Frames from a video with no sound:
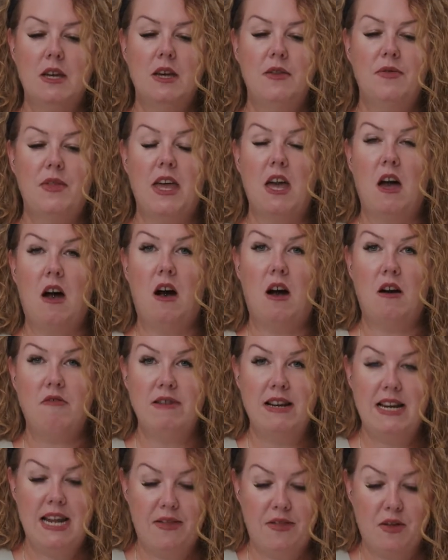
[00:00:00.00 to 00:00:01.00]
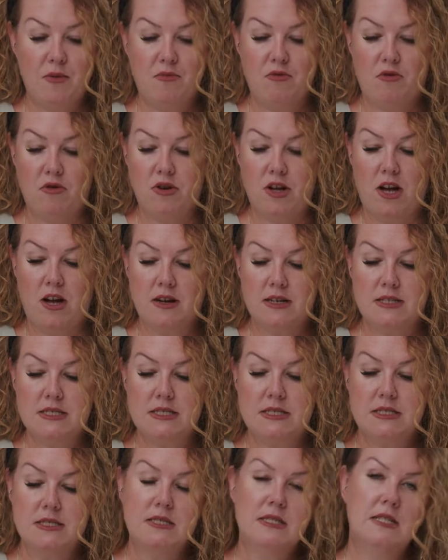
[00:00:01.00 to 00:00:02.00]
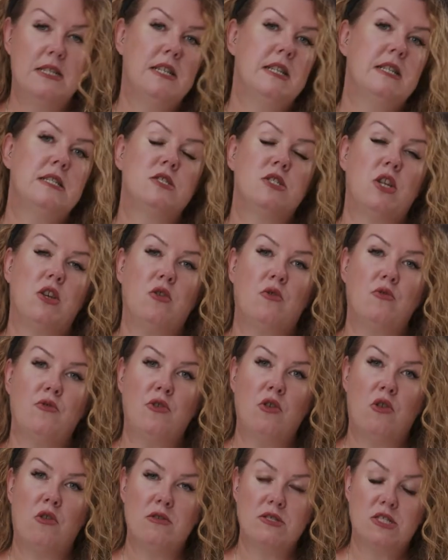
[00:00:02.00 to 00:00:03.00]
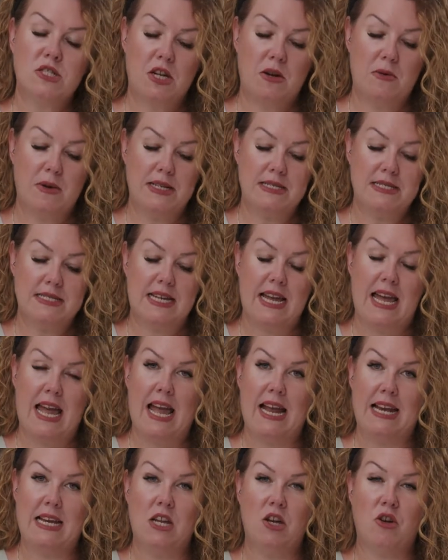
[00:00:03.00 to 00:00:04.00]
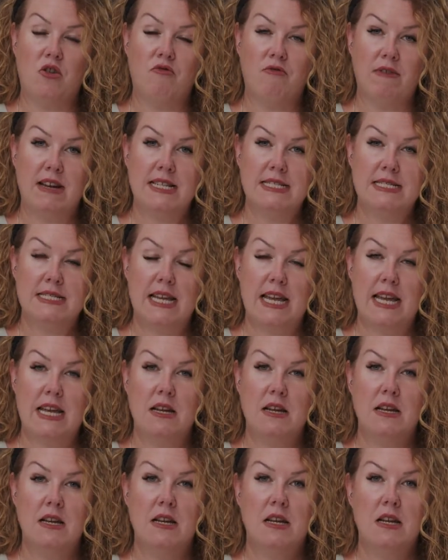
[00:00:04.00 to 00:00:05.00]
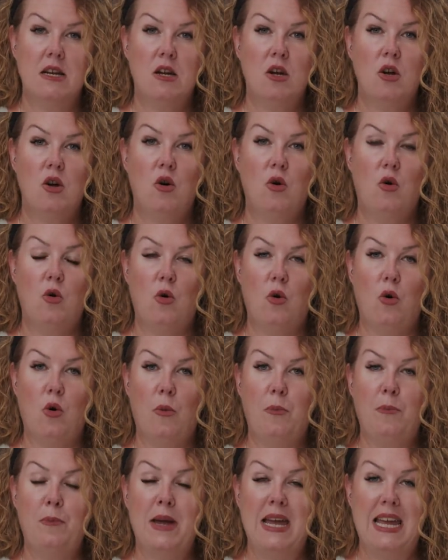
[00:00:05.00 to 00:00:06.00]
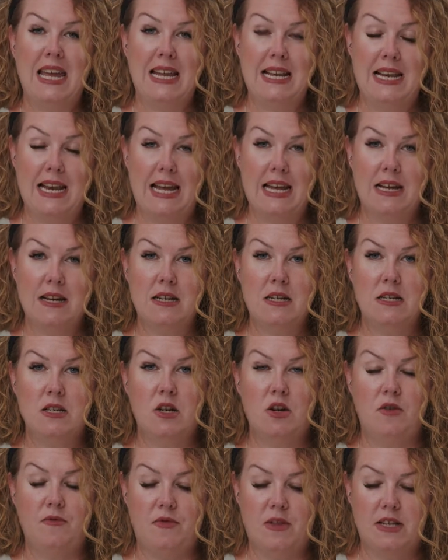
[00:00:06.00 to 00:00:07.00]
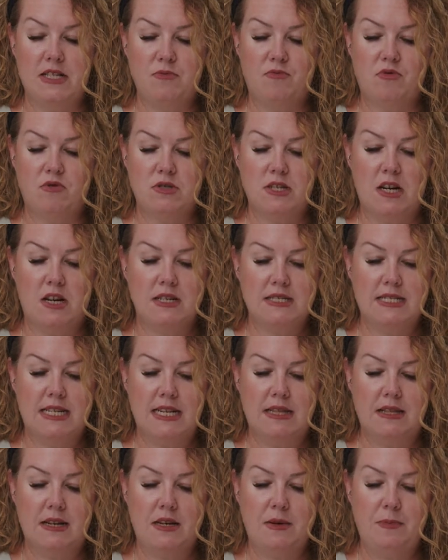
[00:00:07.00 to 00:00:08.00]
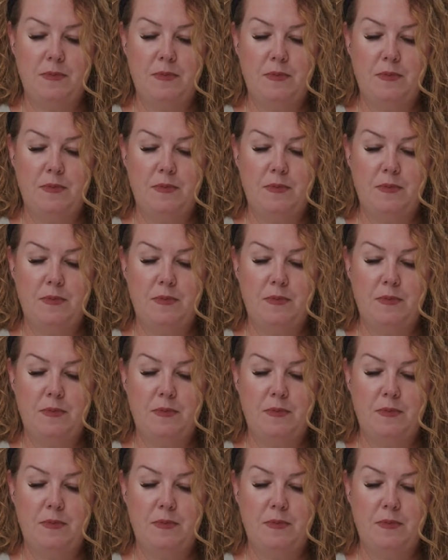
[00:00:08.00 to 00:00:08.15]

They are a leather product, so you're not going to get any creasing or peeling of this product either.